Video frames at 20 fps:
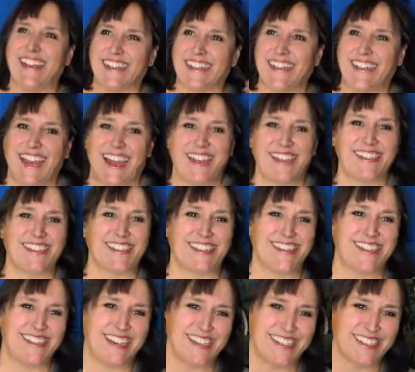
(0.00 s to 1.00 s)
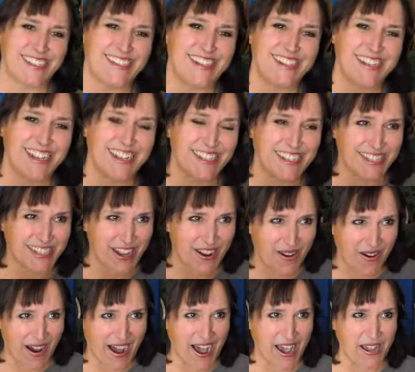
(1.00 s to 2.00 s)
John suggested it, and
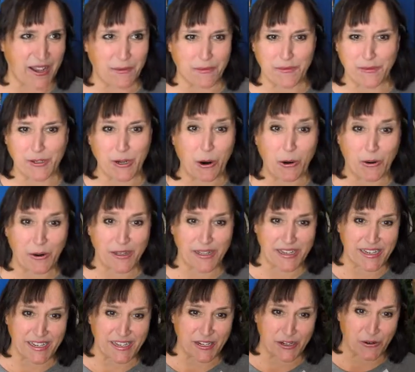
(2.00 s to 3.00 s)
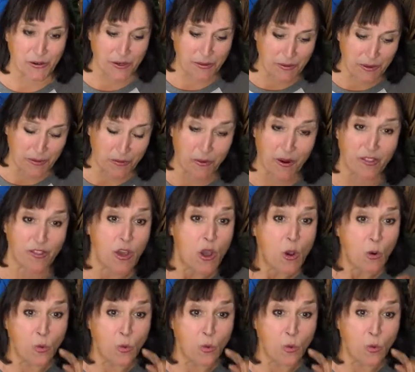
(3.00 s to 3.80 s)
so I am totally in agreement with.